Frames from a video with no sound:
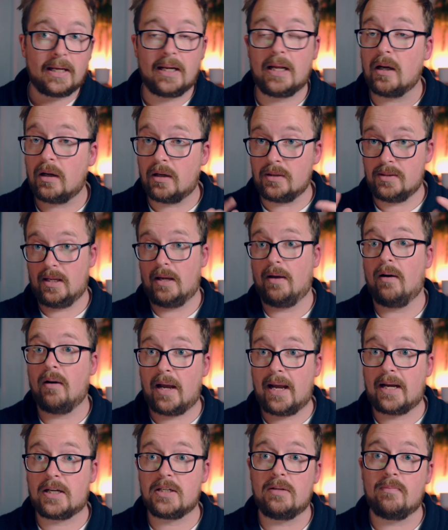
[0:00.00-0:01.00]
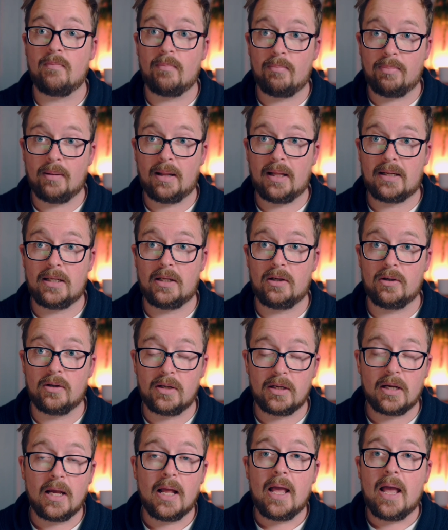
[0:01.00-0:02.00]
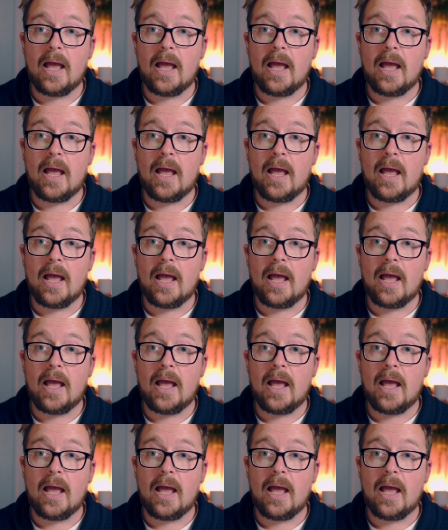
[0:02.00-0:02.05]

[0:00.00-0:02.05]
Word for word: it out because they are actually bloody good.